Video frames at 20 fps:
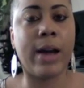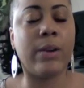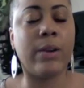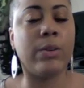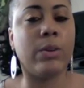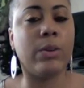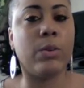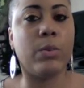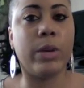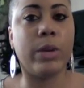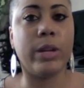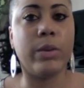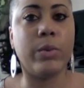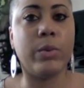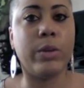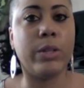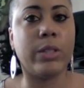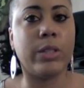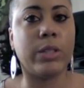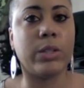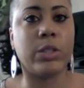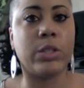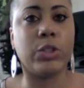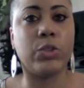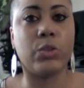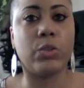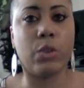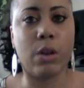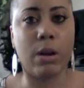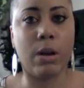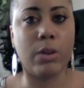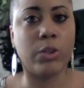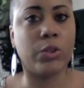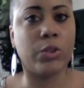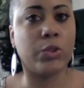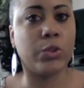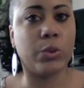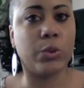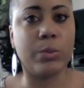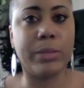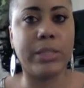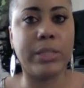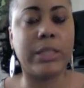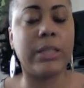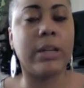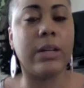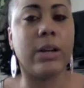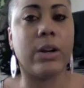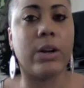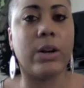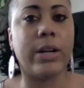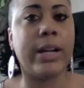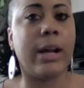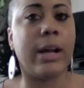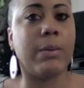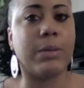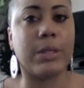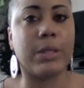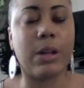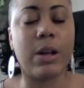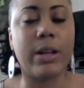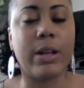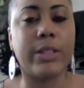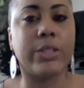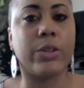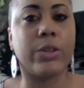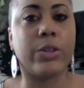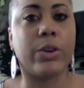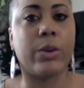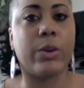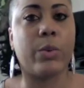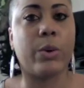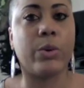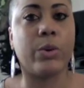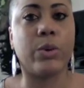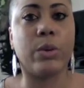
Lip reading: I don't know what it was that drew me to her, and I was talking to her at work.